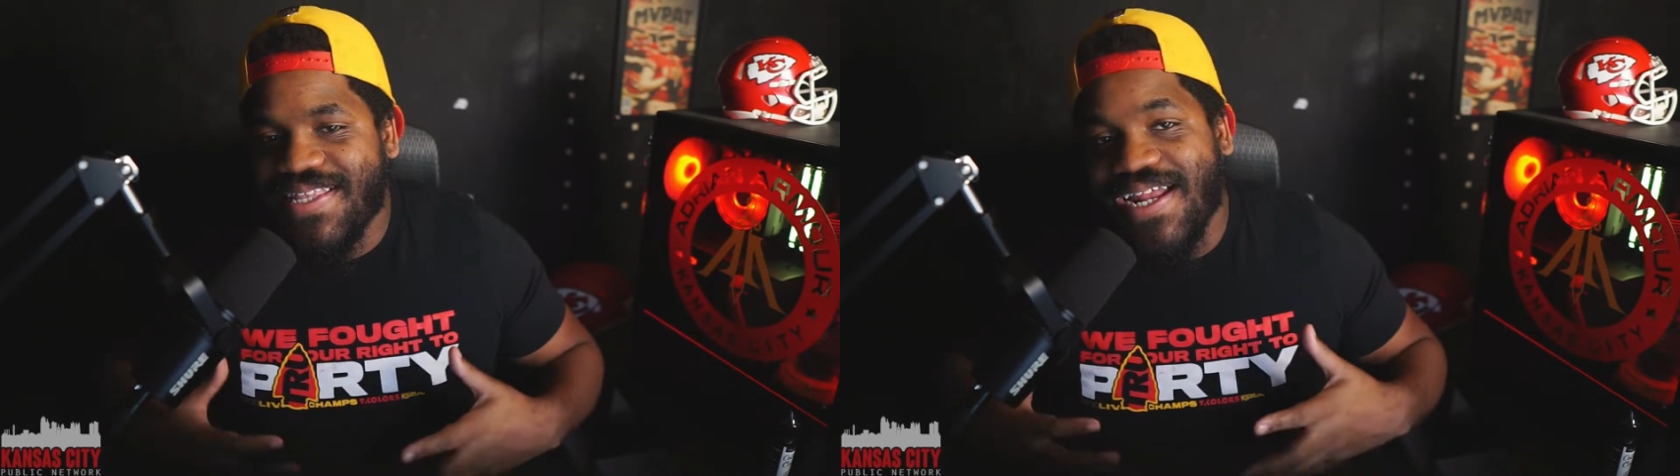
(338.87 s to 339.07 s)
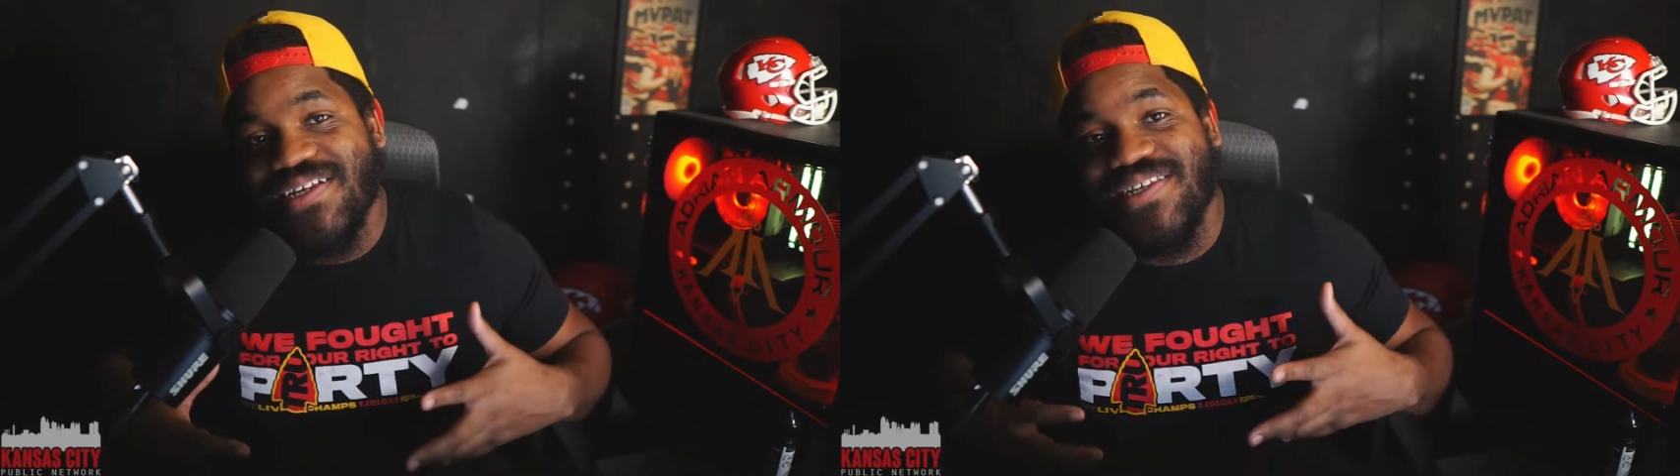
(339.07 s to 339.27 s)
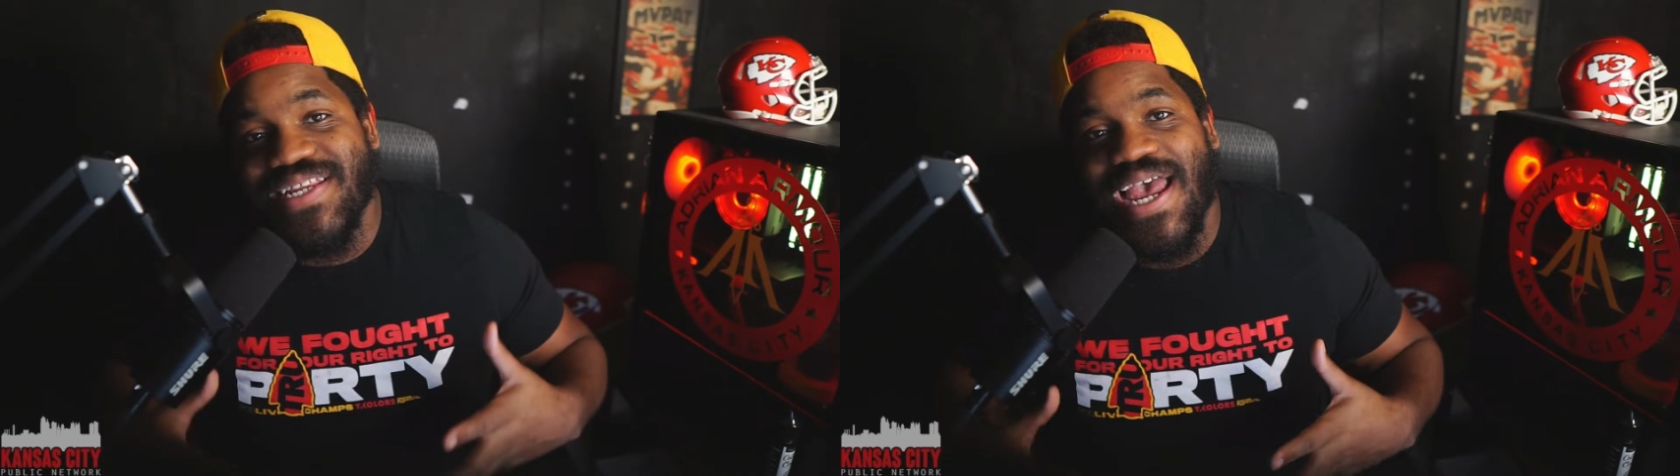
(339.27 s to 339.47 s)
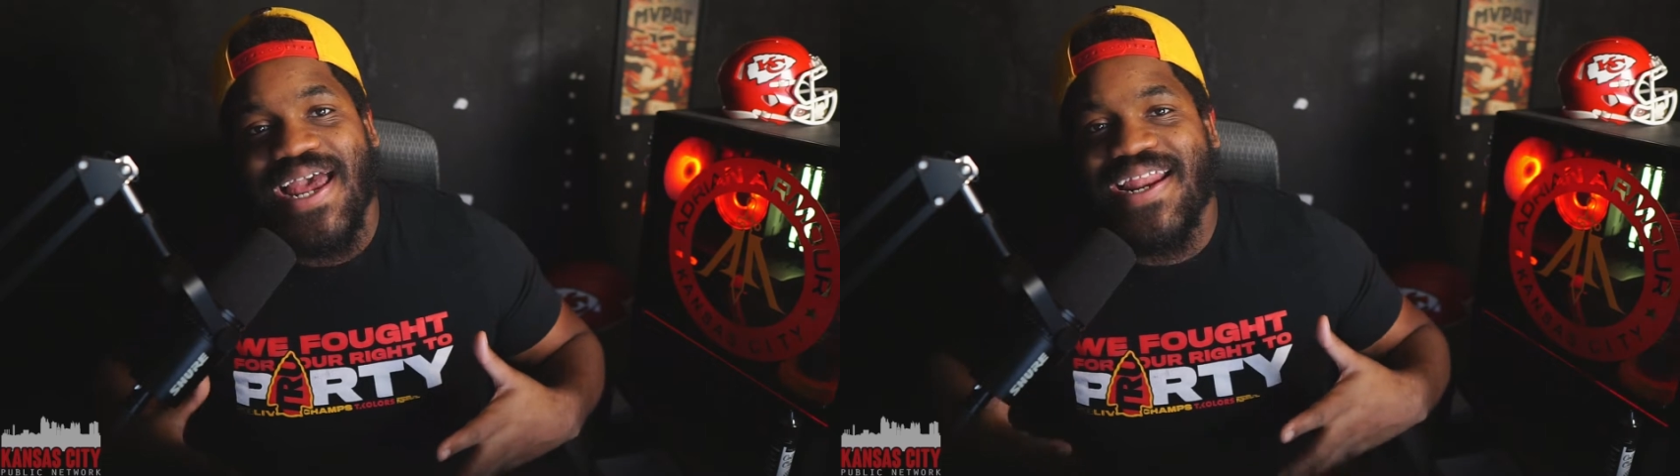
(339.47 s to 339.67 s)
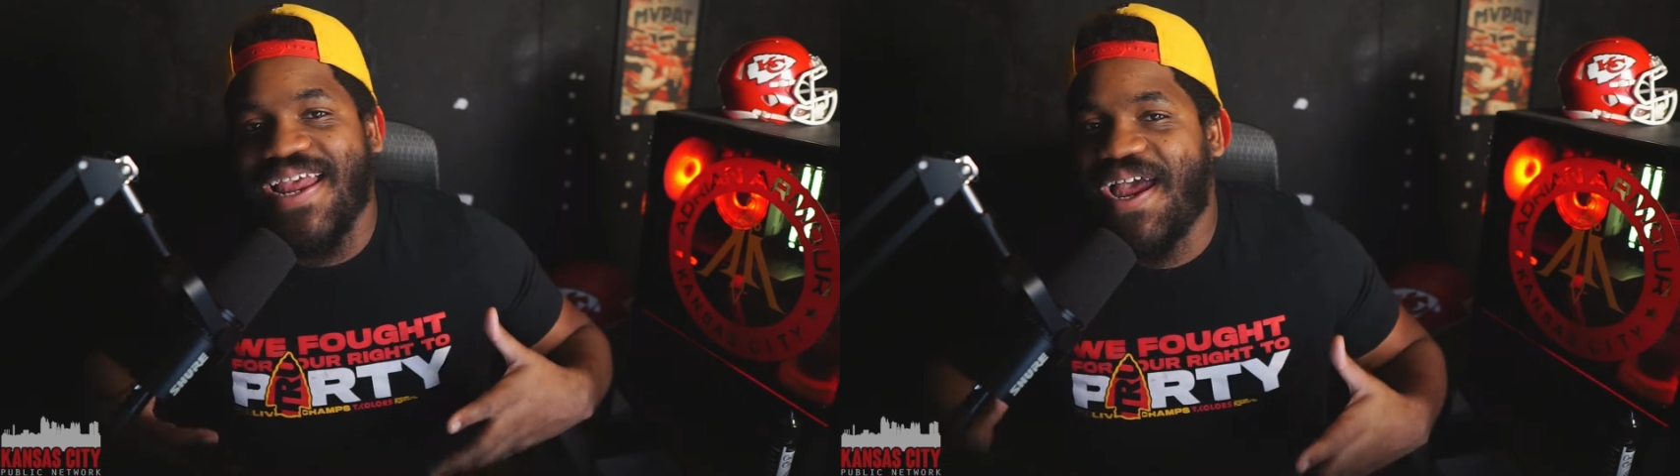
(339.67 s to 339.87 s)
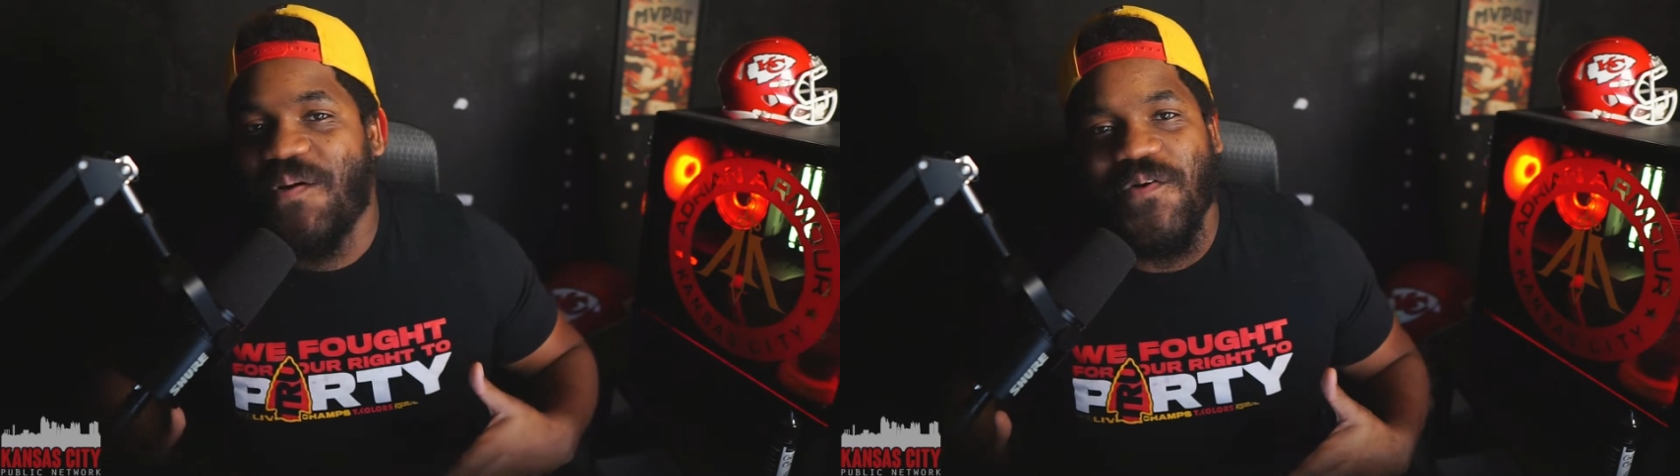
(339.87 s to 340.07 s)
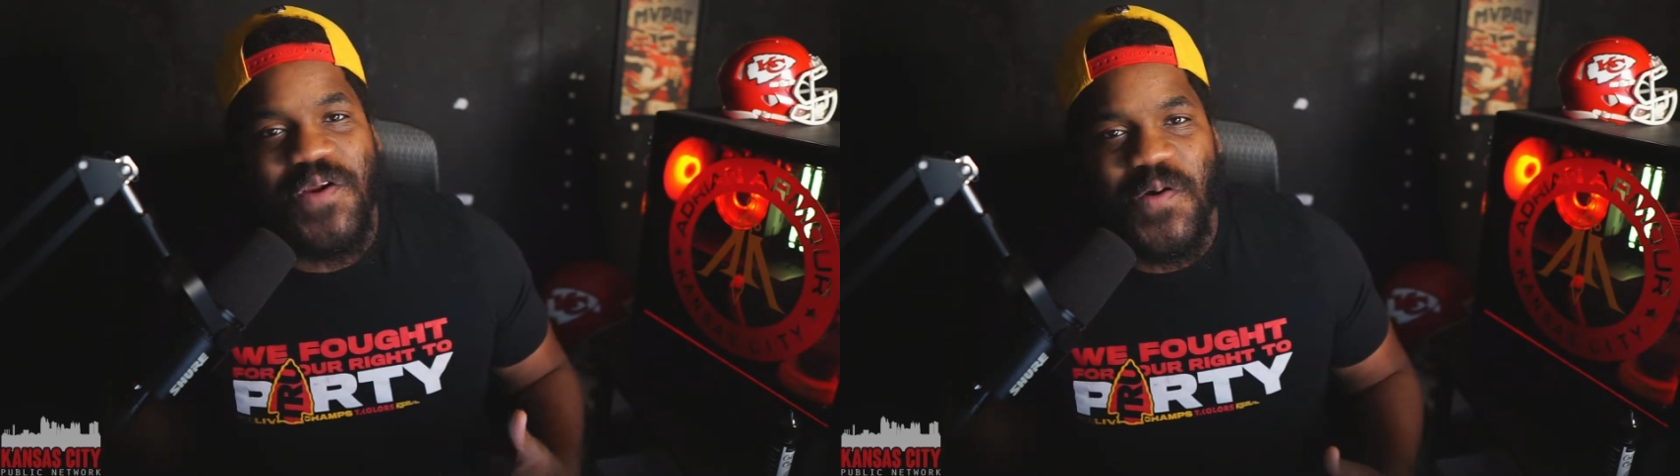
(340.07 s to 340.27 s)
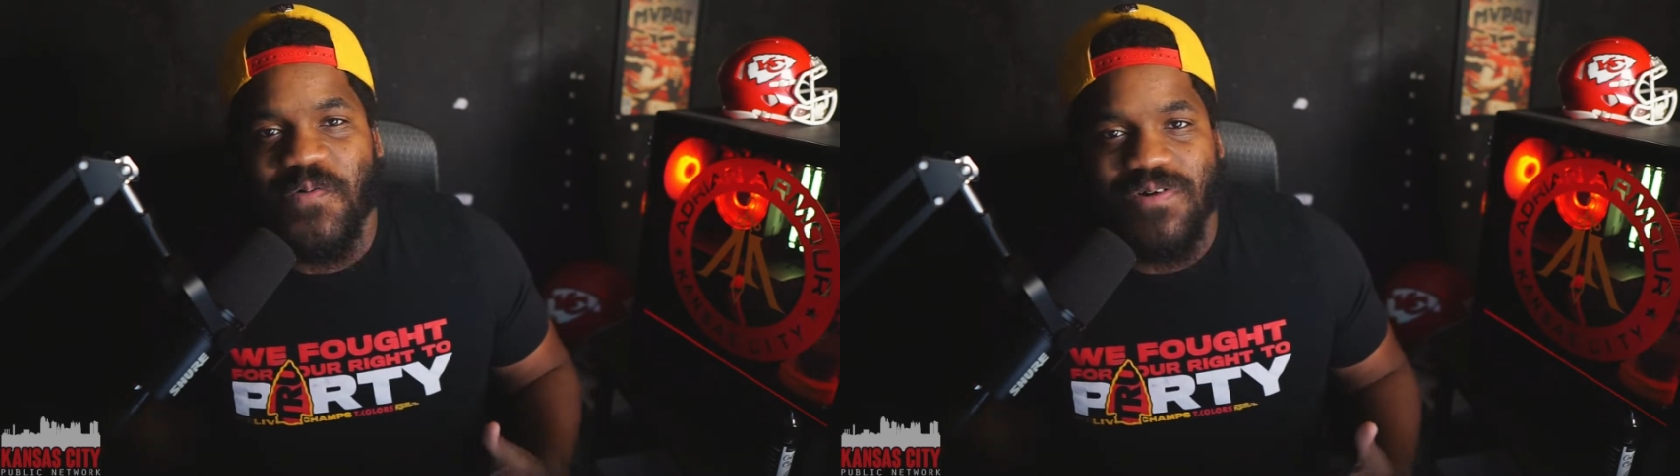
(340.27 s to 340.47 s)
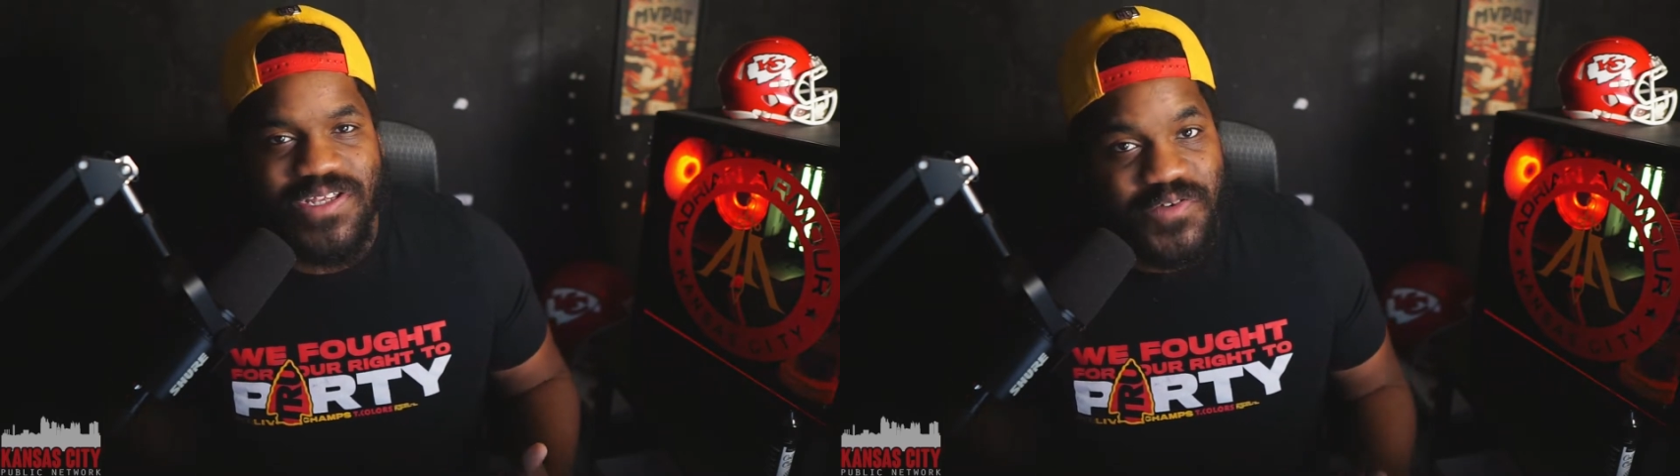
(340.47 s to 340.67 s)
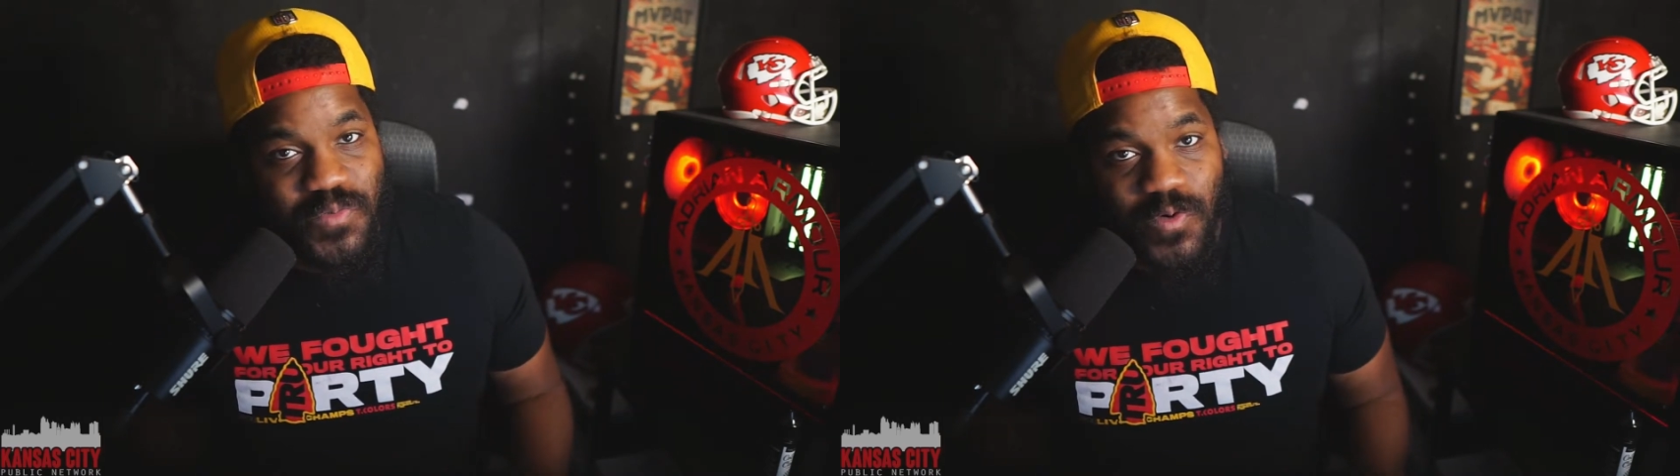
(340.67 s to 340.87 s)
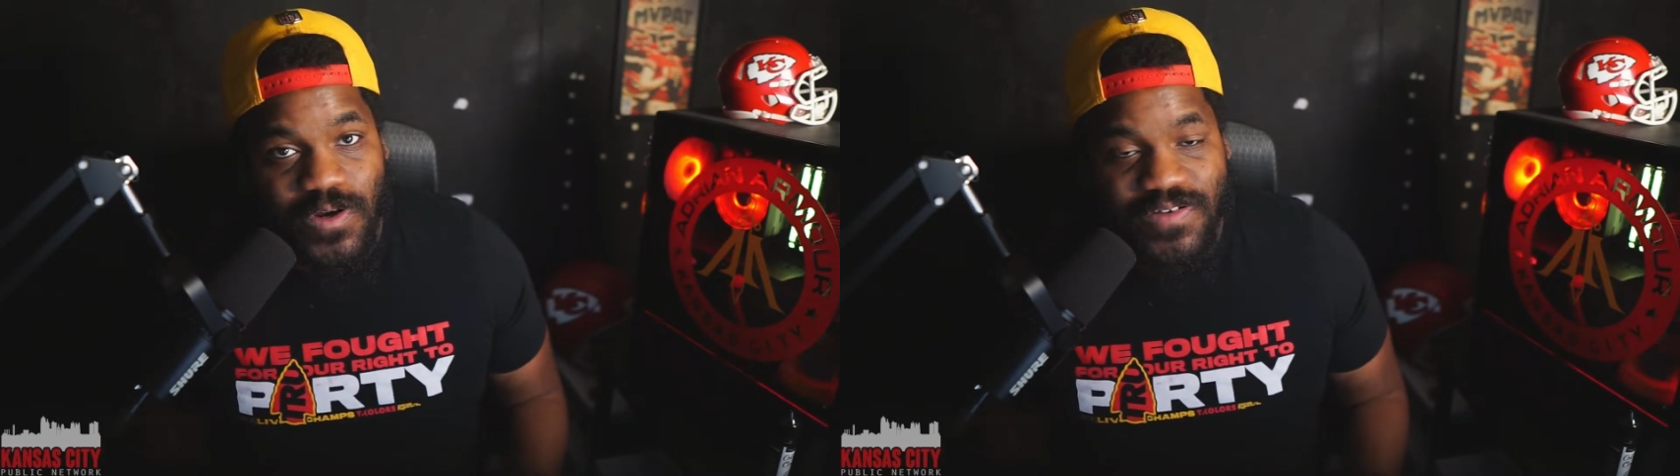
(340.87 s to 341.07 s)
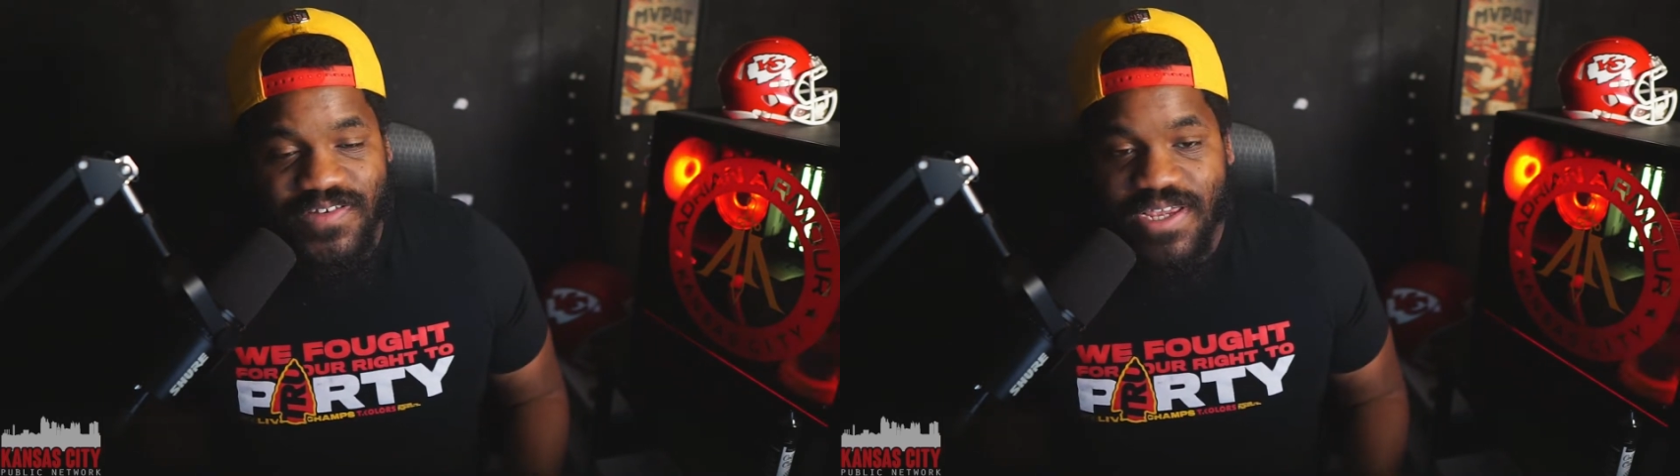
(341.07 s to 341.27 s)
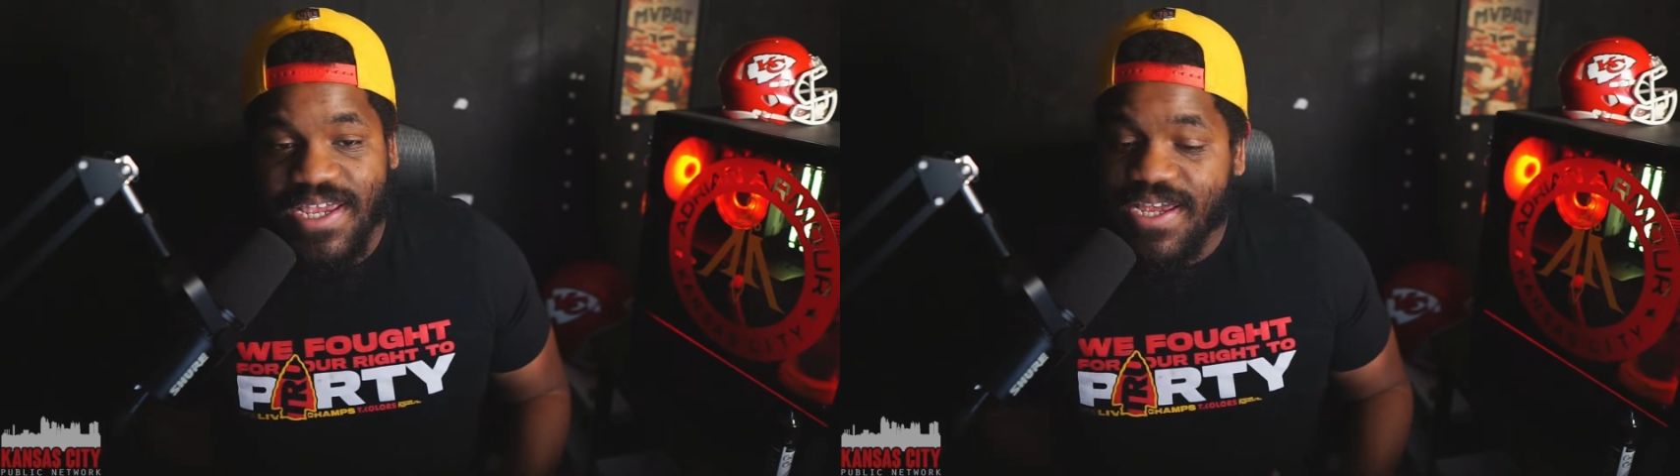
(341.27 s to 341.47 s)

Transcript: That is not how it always works.